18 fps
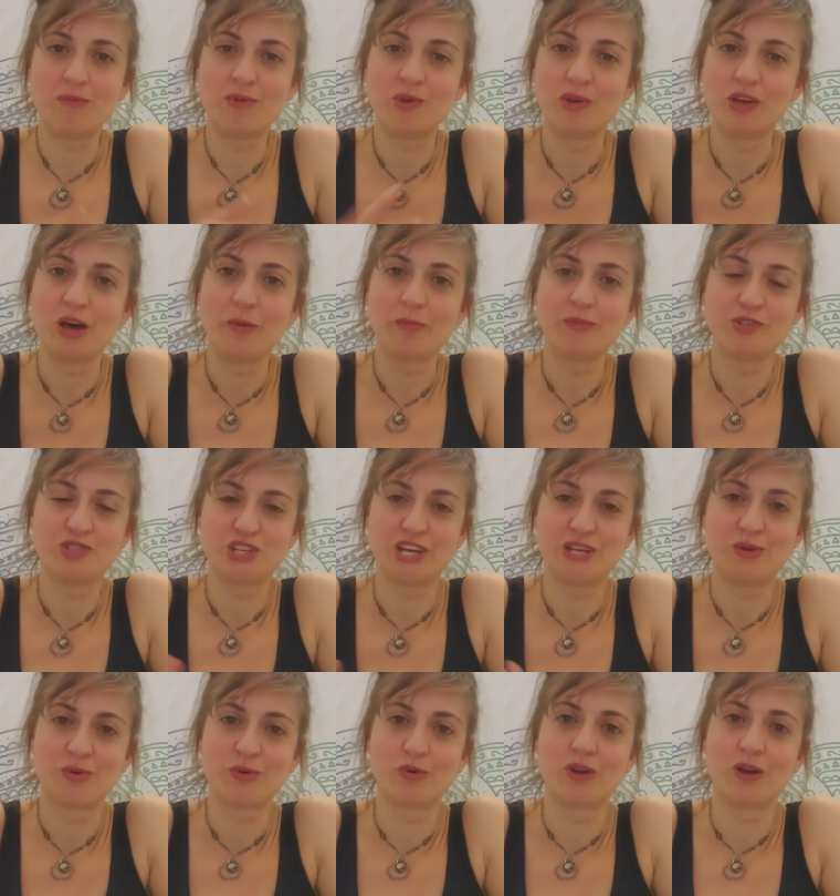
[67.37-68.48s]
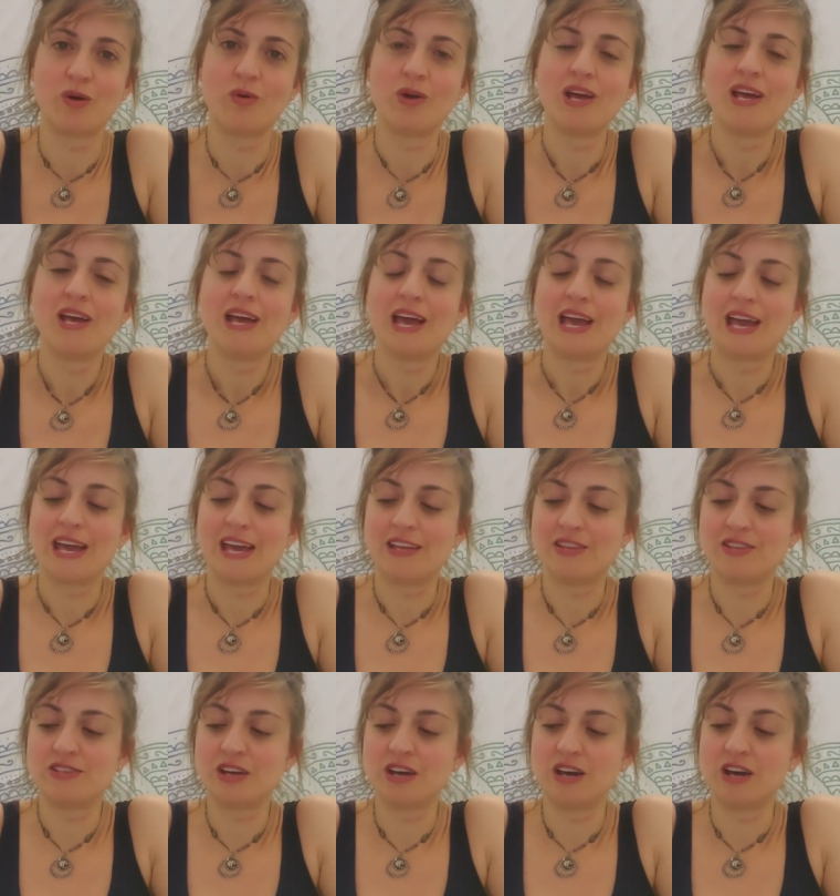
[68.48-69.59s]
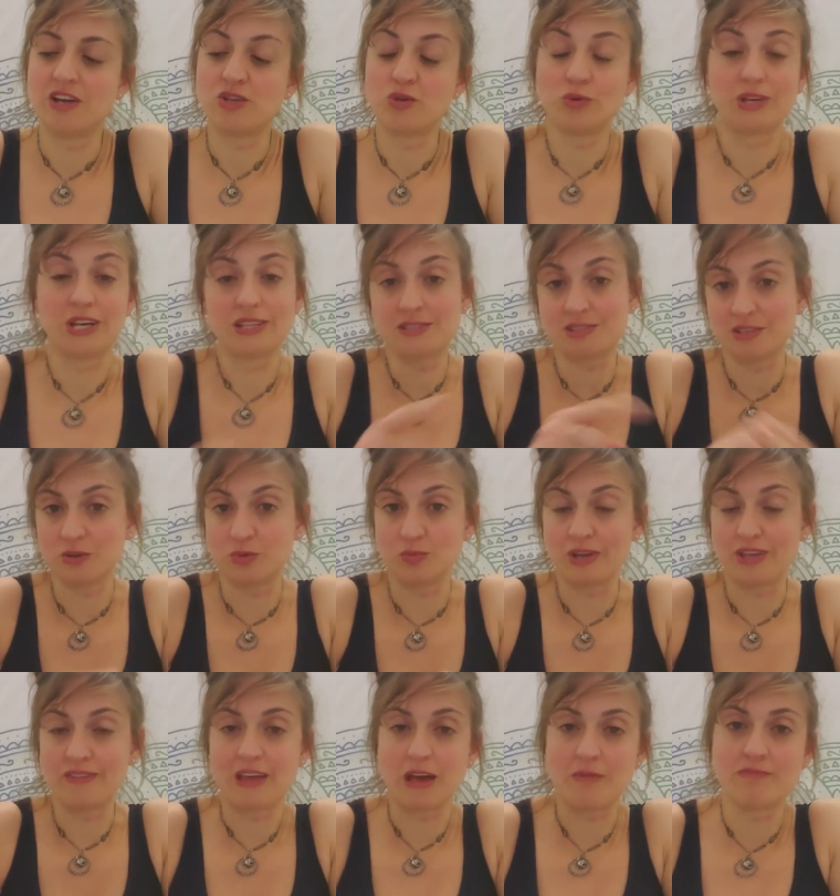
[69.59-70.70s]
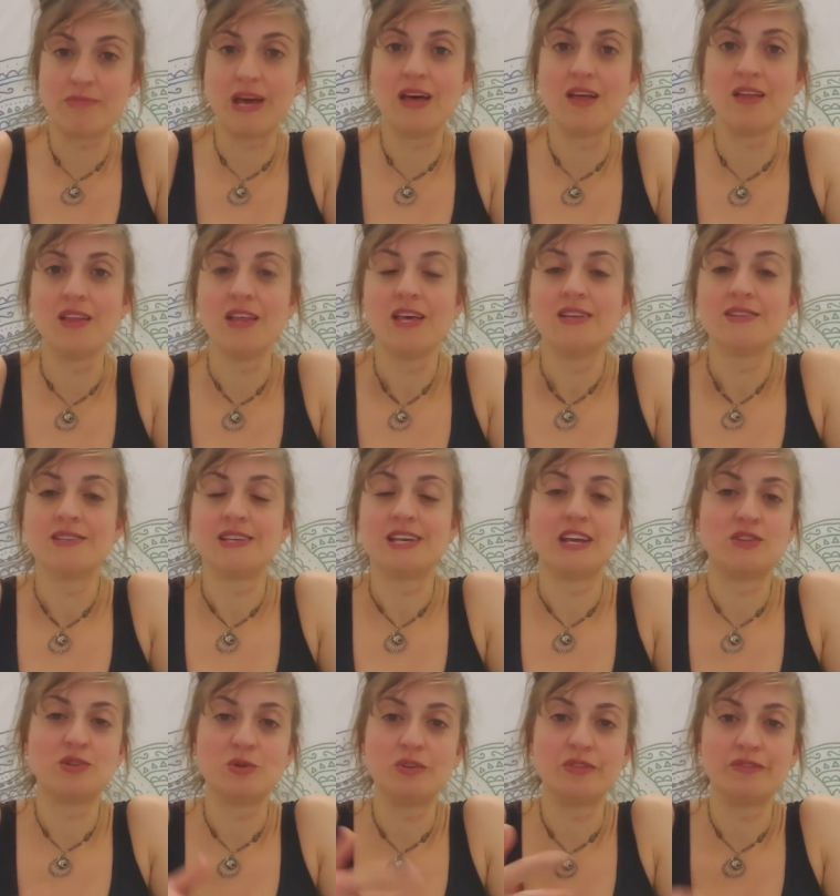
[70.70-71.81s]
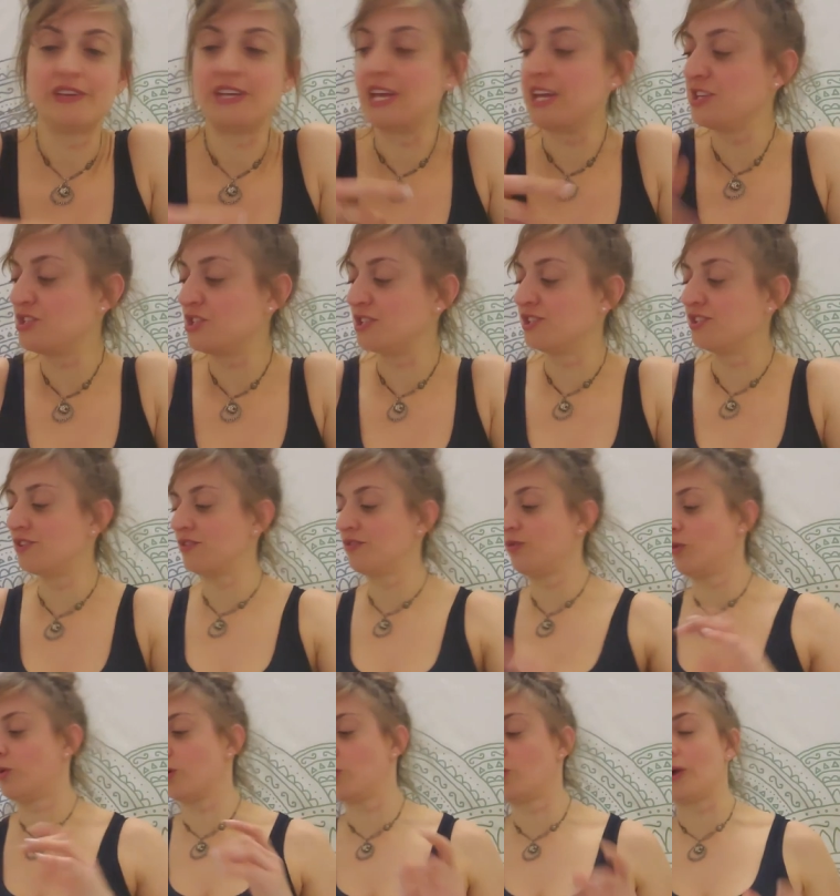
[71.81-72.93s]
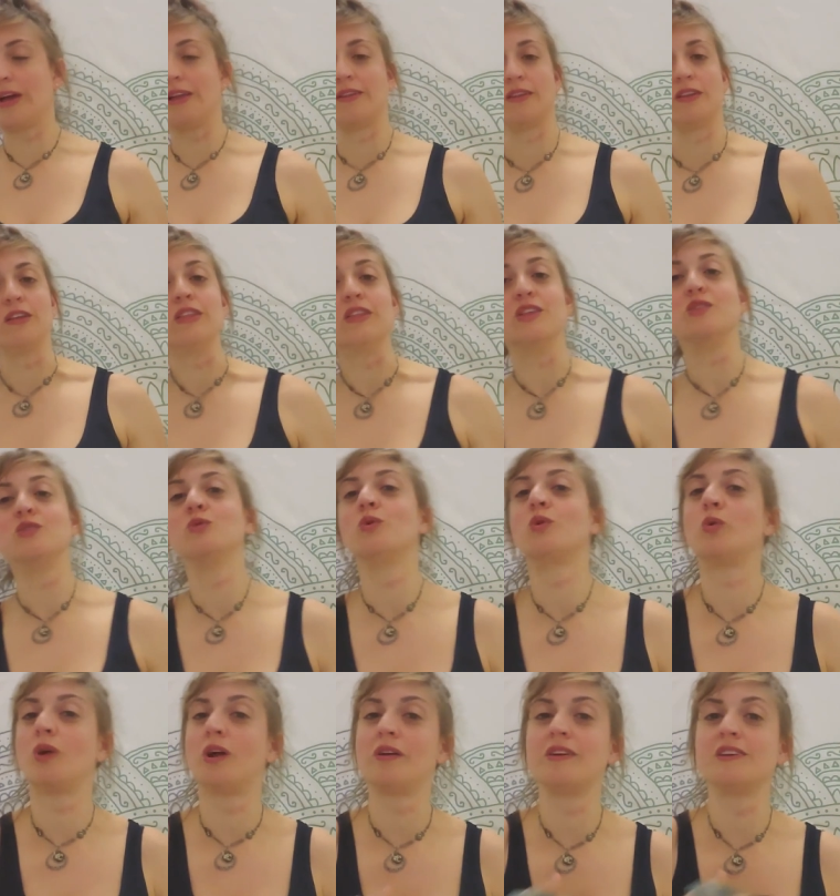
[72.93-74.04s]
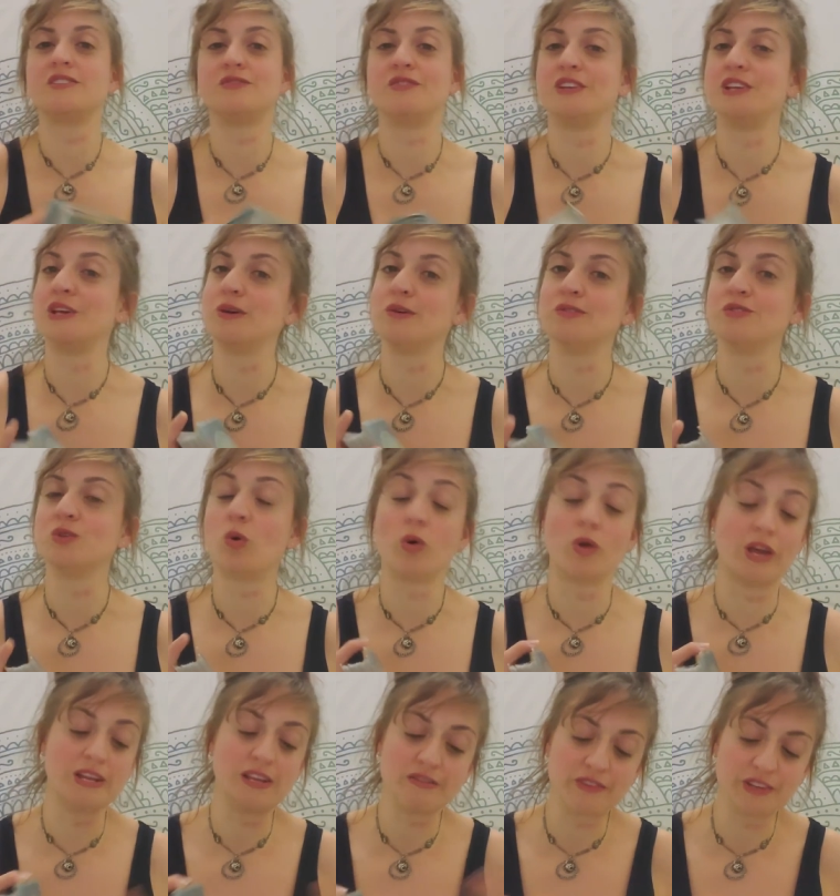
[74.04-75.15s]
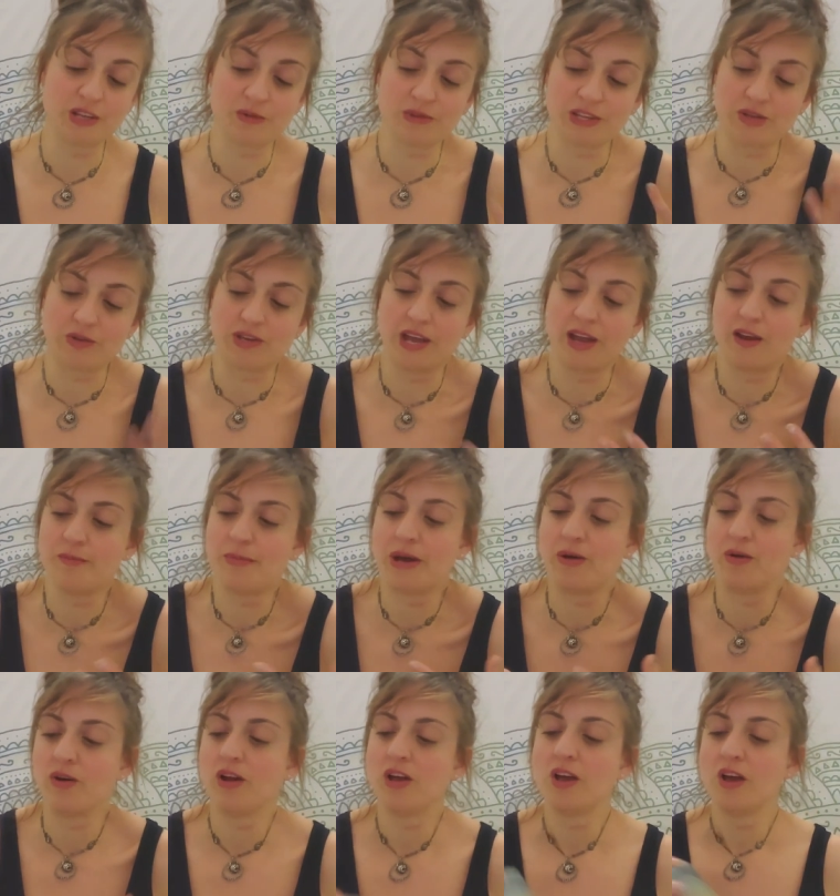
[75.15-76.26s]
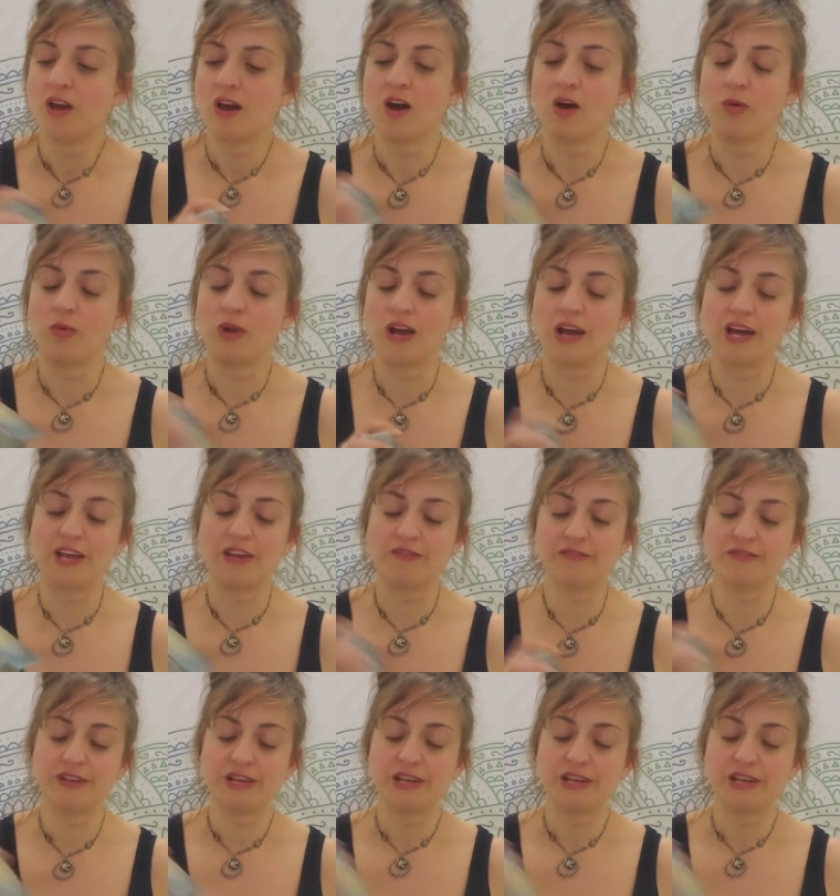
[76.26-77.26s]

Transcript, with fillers: You'll help the channel grow and uh, you'll get to ring that bell to get notifications for when the new Aquarius videos or any video that you care about arrive.